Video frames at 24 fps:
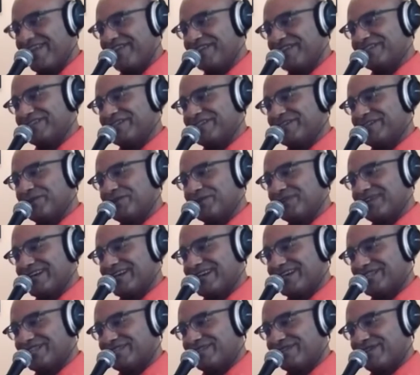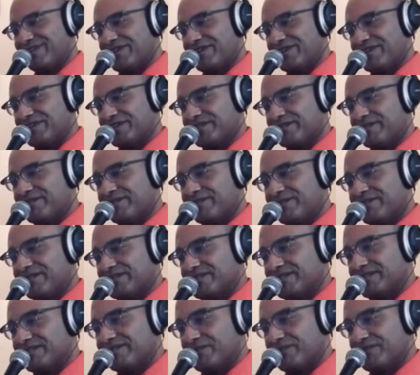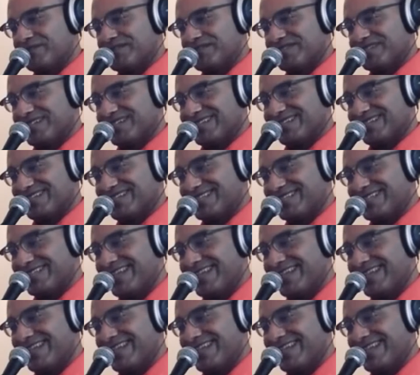is to utilize various harmonies and voicings